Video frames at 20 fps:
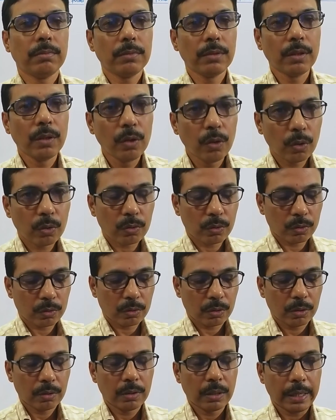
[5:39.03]

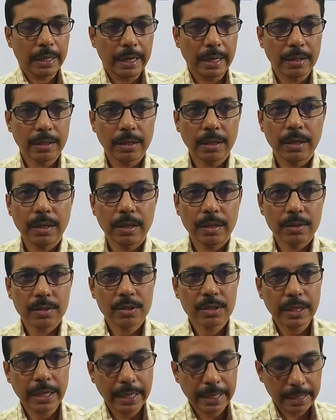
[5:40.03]
look at the
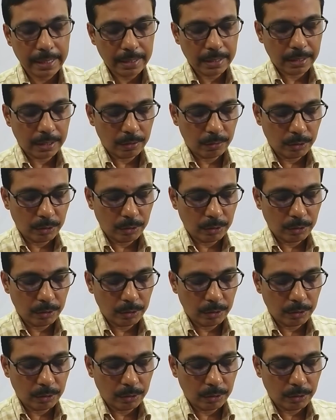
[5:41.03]
second